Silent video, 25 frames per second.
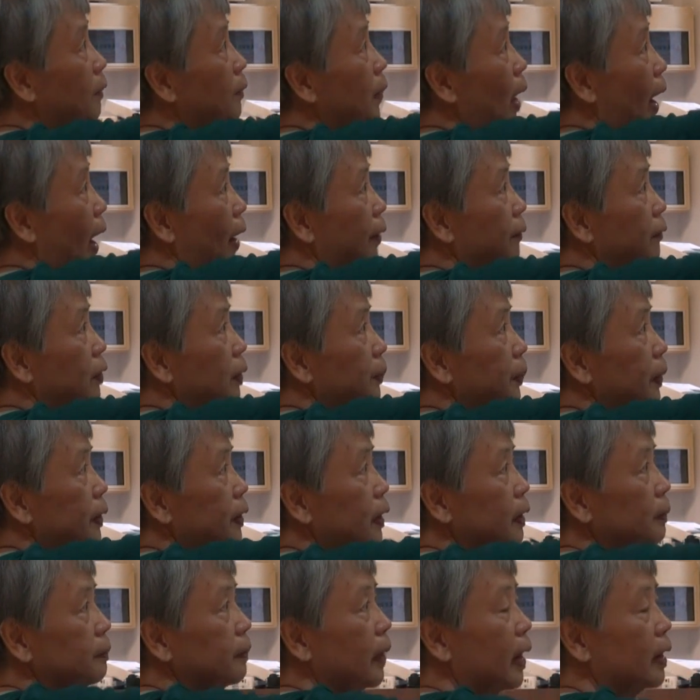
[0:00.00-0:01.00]

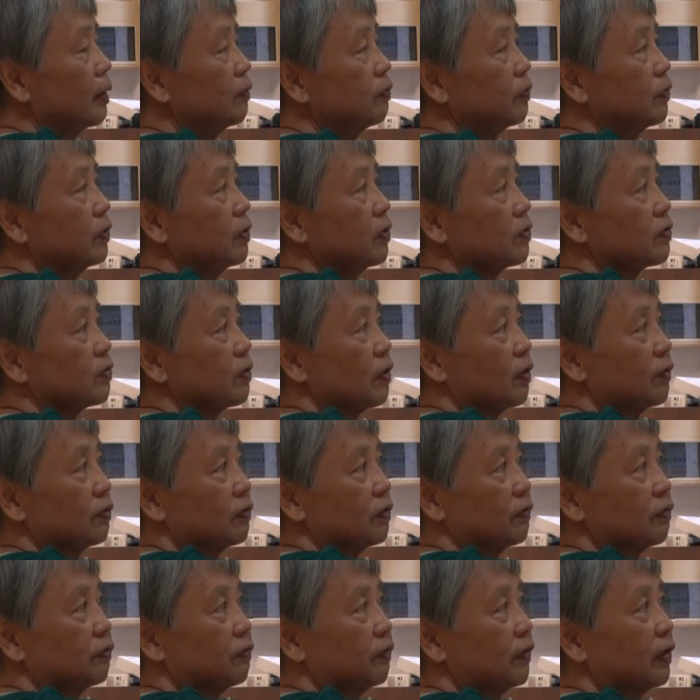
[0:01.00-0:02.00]
Unremitting mindfulness of the
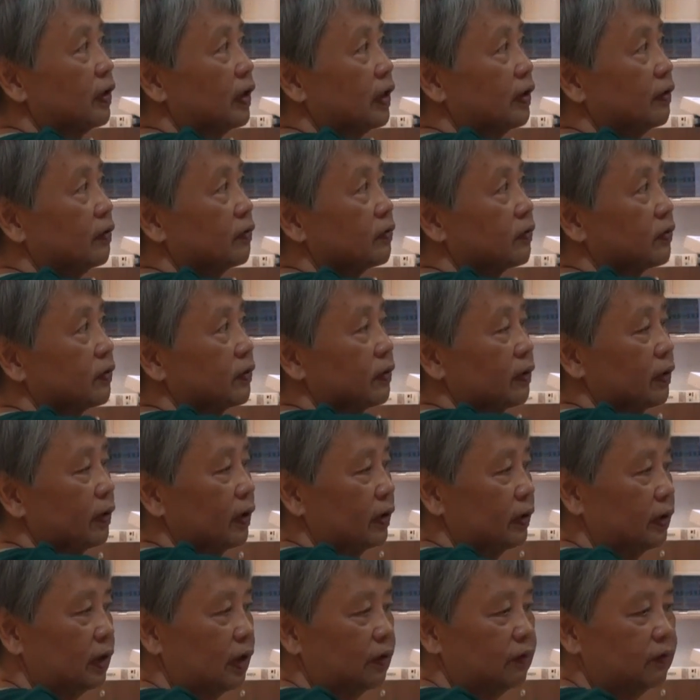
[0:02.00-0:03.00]
feelings
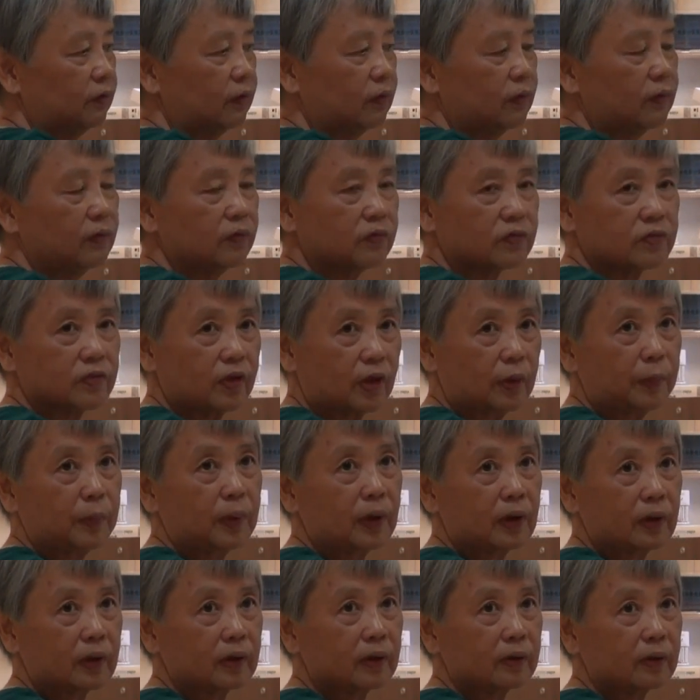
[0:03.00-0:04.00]
gives you
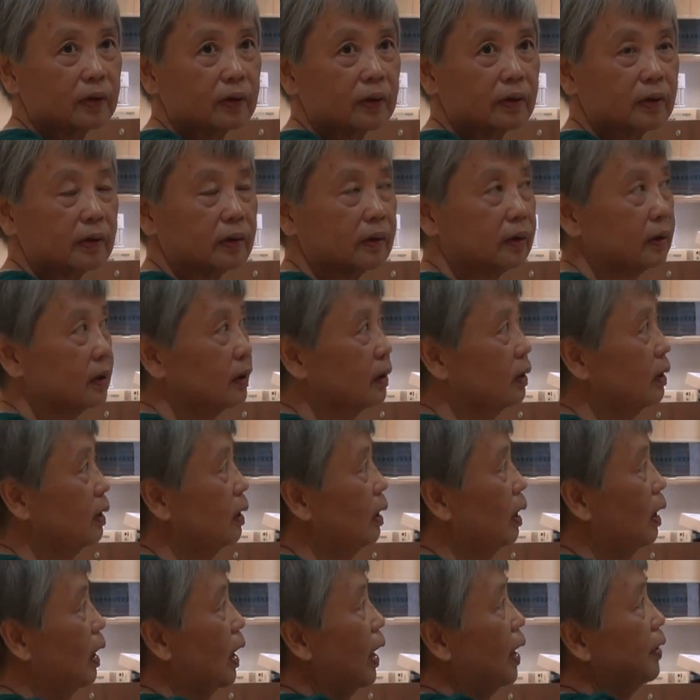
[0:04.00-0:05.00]
similarly.
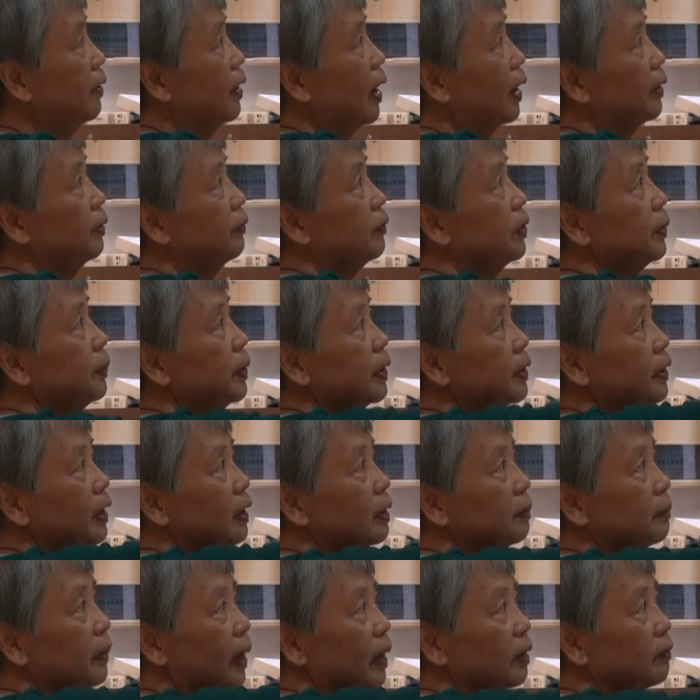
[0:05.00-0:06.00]
And
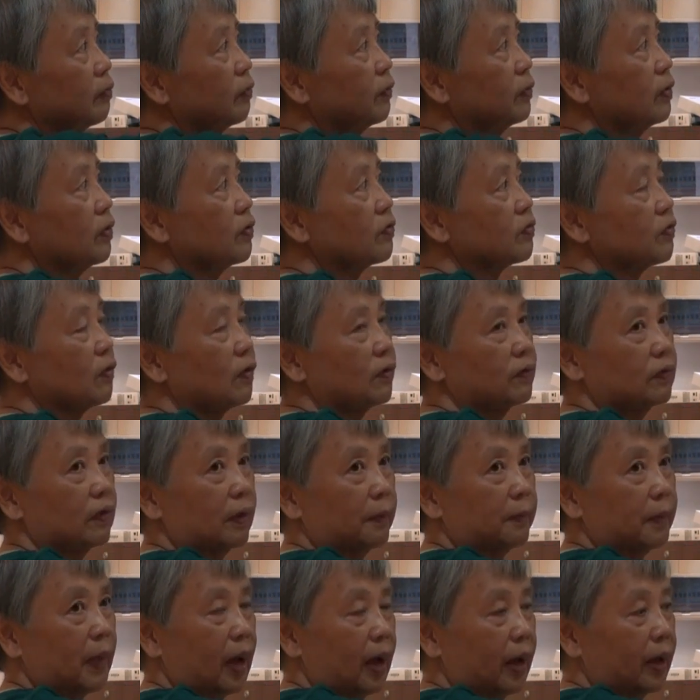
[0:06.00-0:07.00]
unremitting mindfulness on the
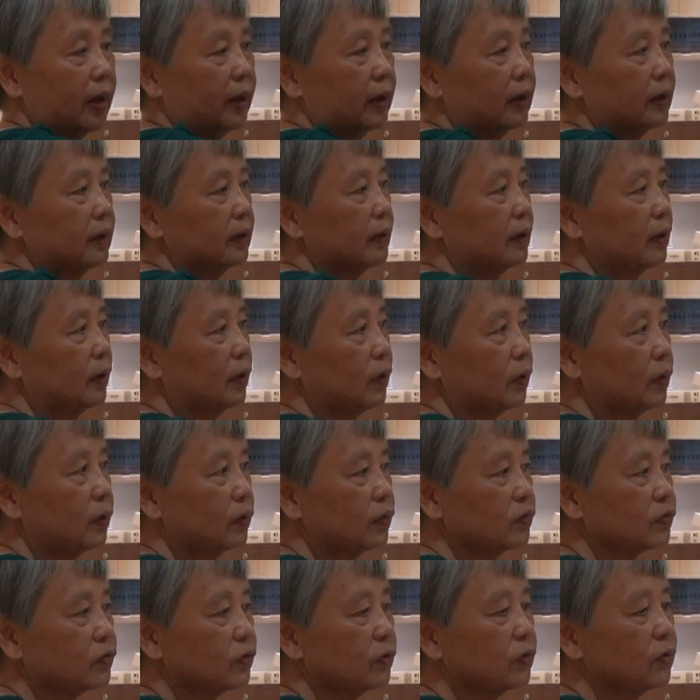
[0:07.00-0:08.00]
mind
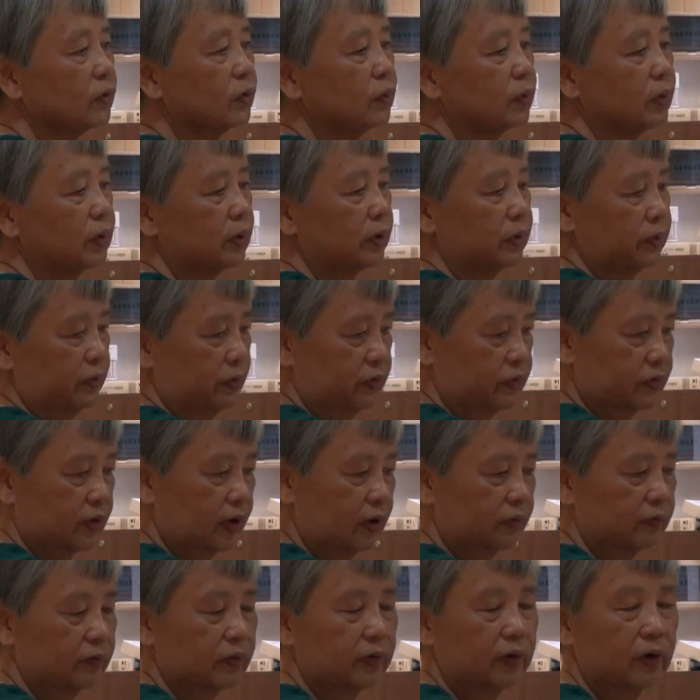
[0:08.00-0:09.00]
also will result